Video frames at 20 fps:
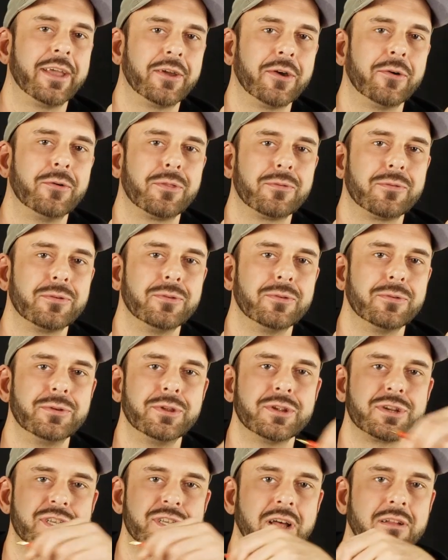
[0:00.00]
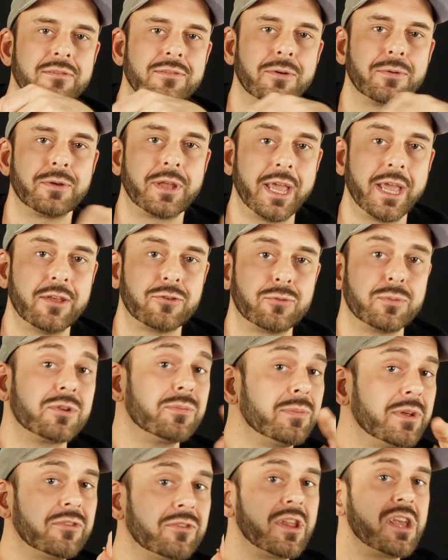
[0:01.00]
go through your cell phone case, which
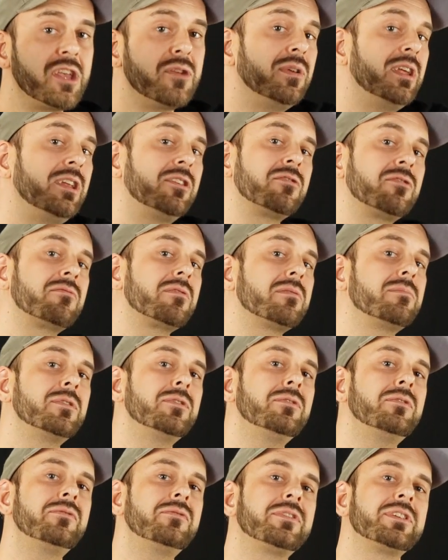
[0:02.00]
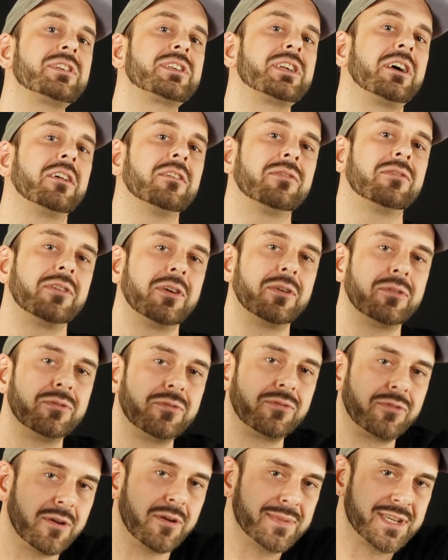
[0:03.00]
means that you need to remove the cell phone
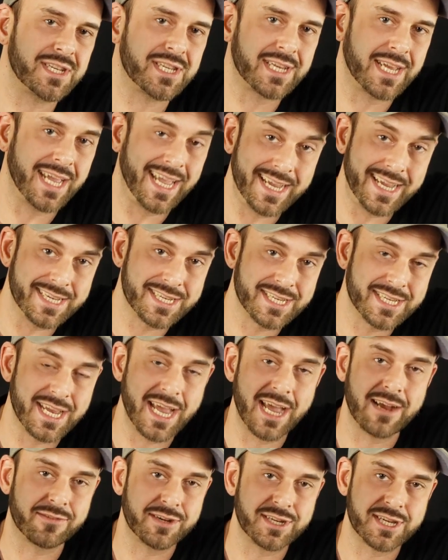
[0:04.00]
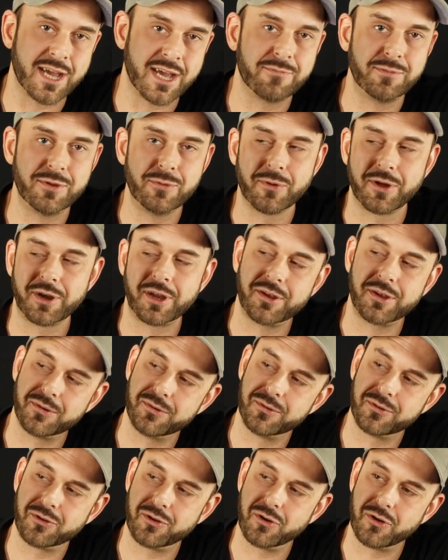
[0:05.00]
from its case every time you want to
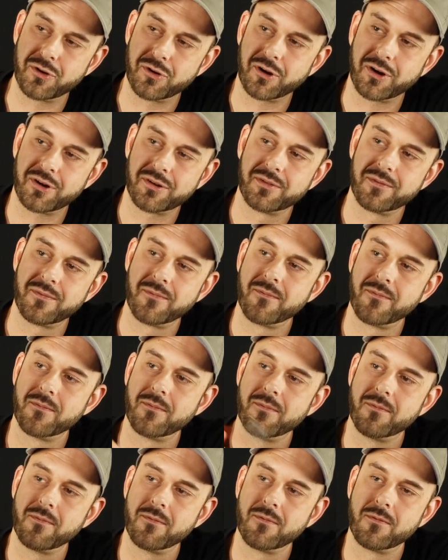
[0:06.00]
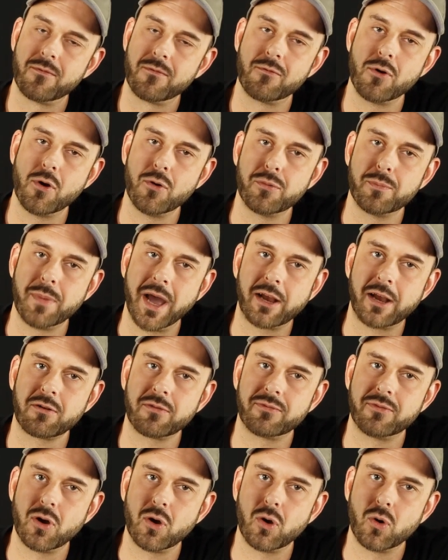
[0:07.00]
use your Rode
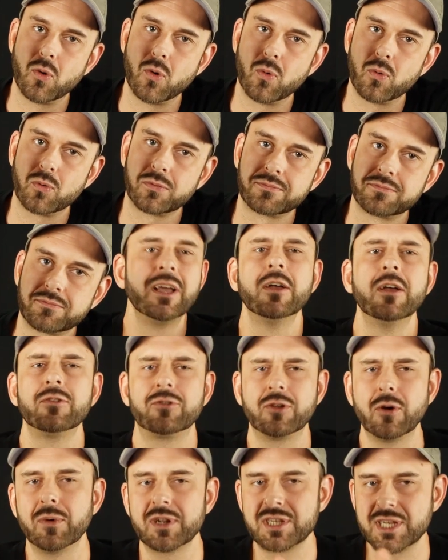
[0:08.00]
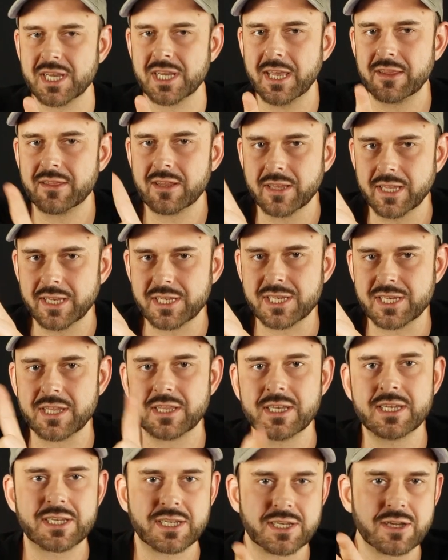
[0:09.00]
microphone. So once again, the links to
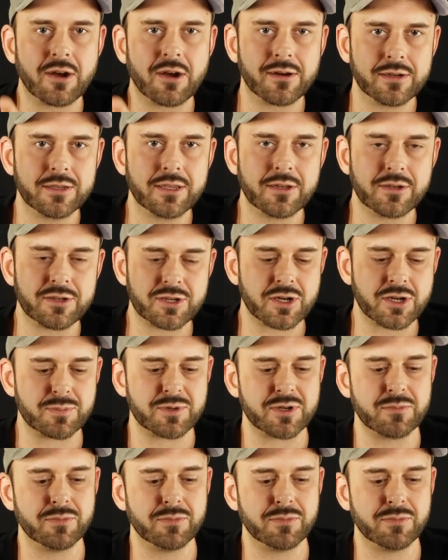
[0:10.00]
this are in the description